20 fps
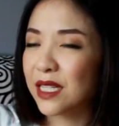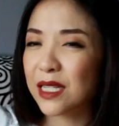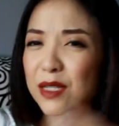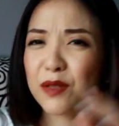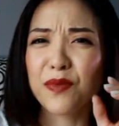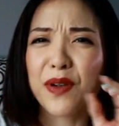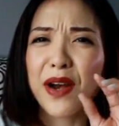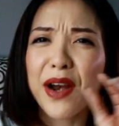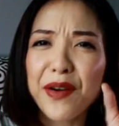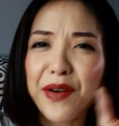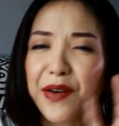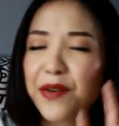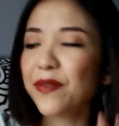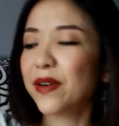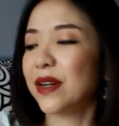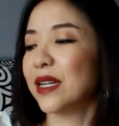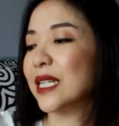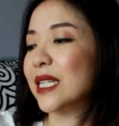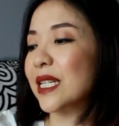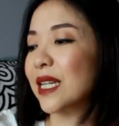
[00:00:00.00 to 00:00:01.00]
It's
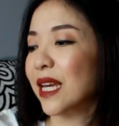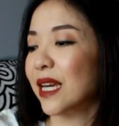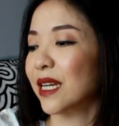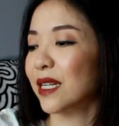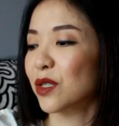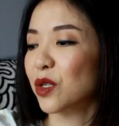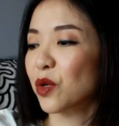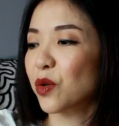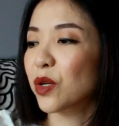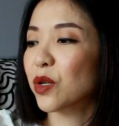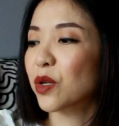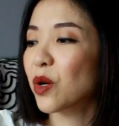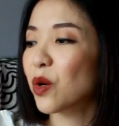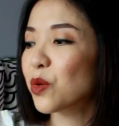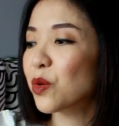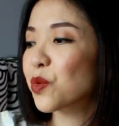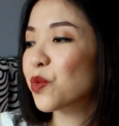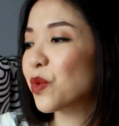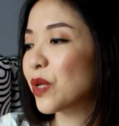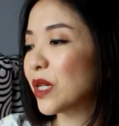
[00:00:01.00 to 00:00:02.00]
very slight, so it
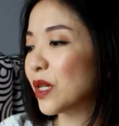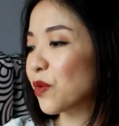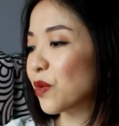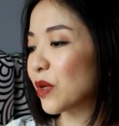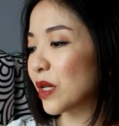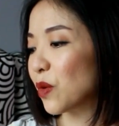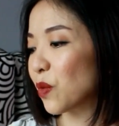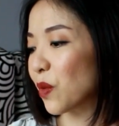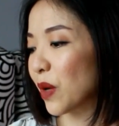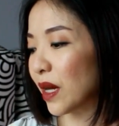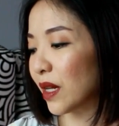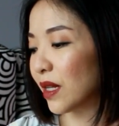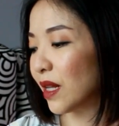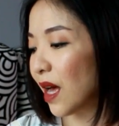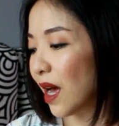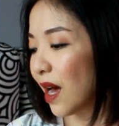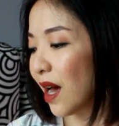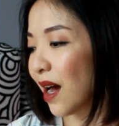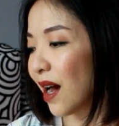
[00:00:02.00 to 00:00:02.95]
goes really well.